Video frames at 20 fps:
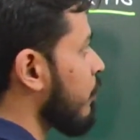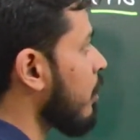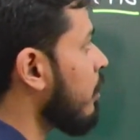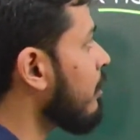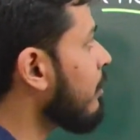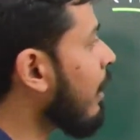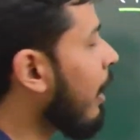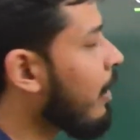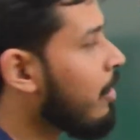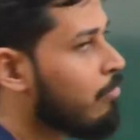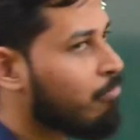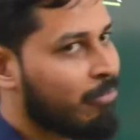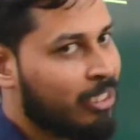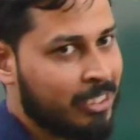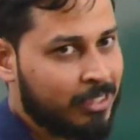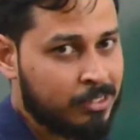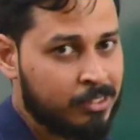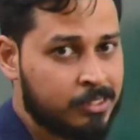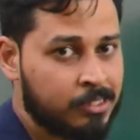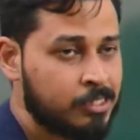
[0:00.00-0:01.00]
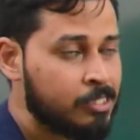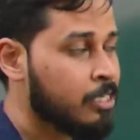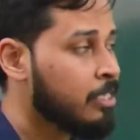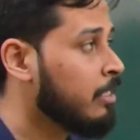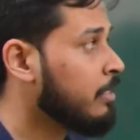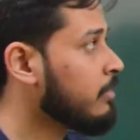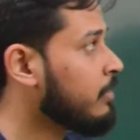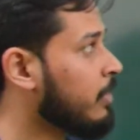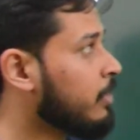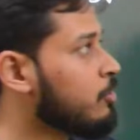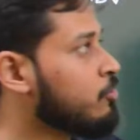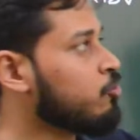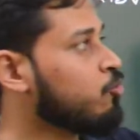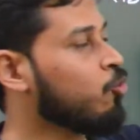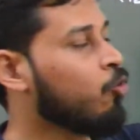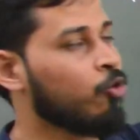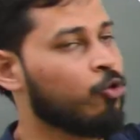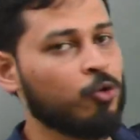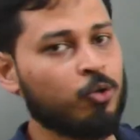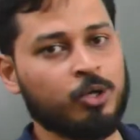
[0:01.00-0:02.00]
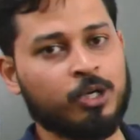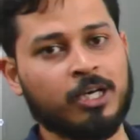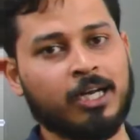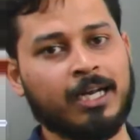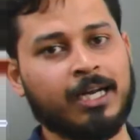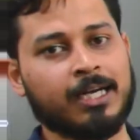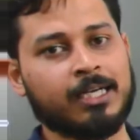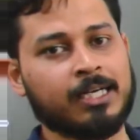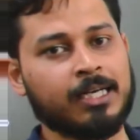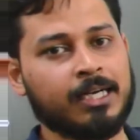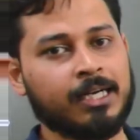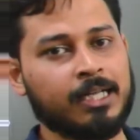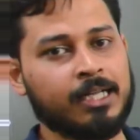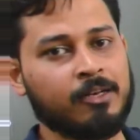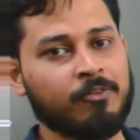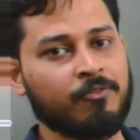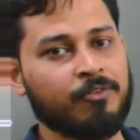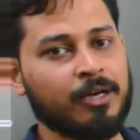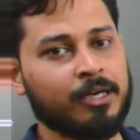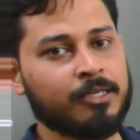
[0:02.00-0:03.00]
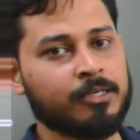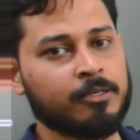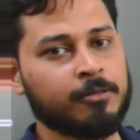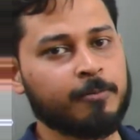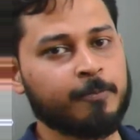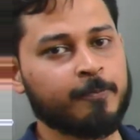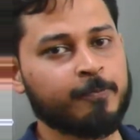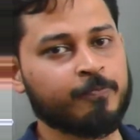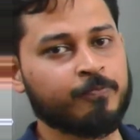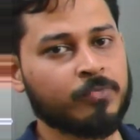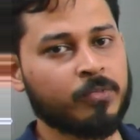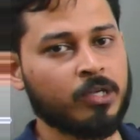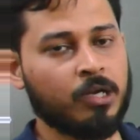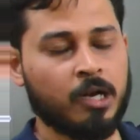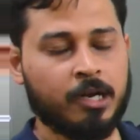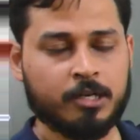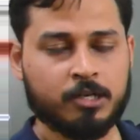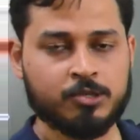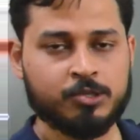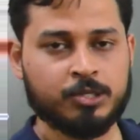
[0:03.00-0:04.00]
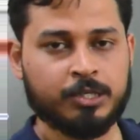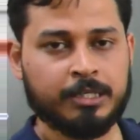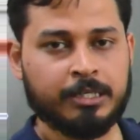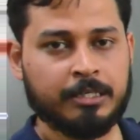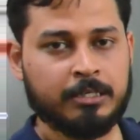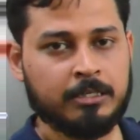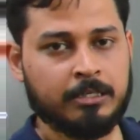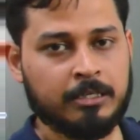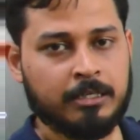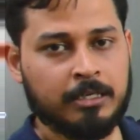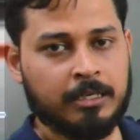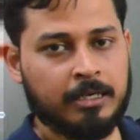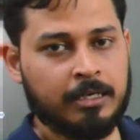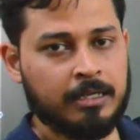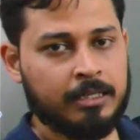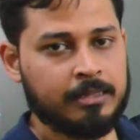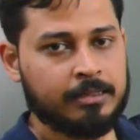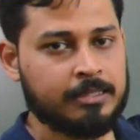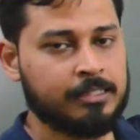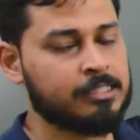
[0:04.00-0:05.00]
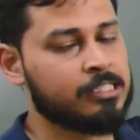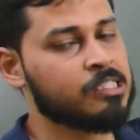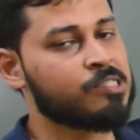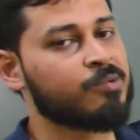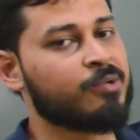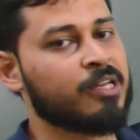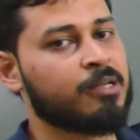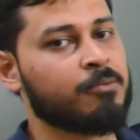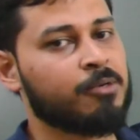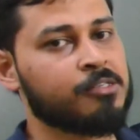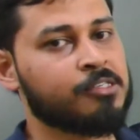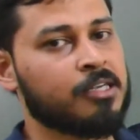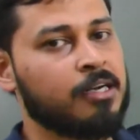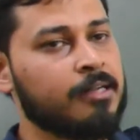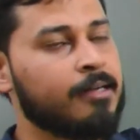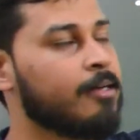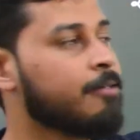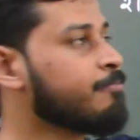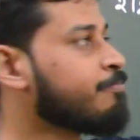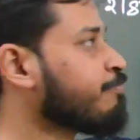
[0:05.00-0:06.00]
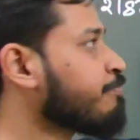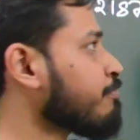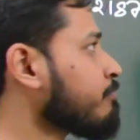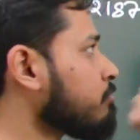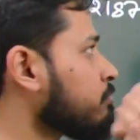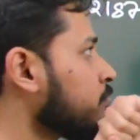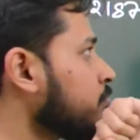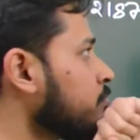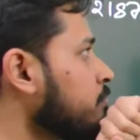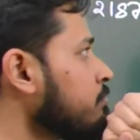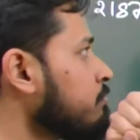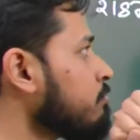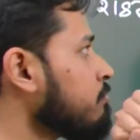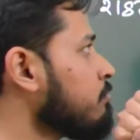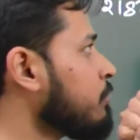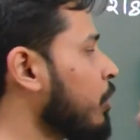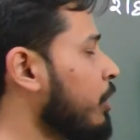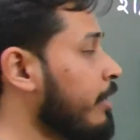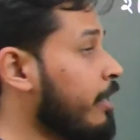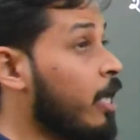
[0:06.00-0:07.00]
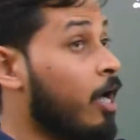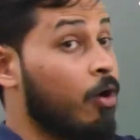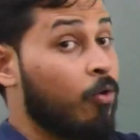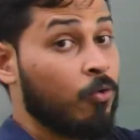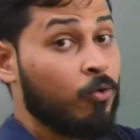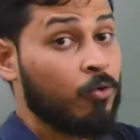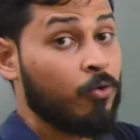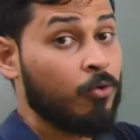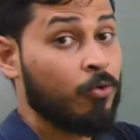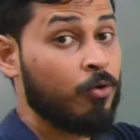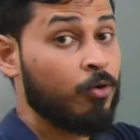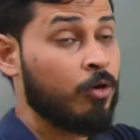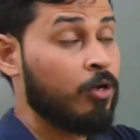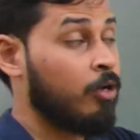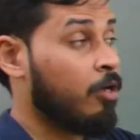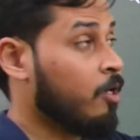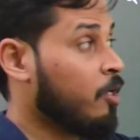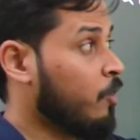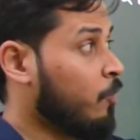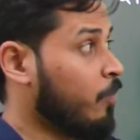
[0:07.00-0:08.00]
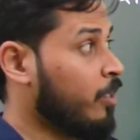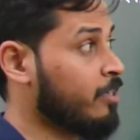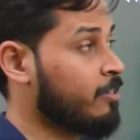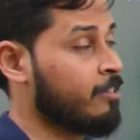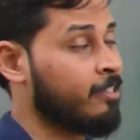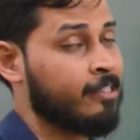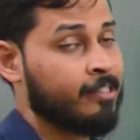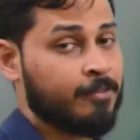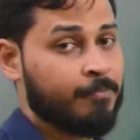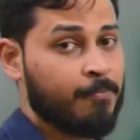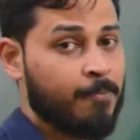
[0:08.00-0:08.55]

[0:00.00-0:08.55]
Null means there is no node connected in front. Understood? This is very much clear. Now, one thing,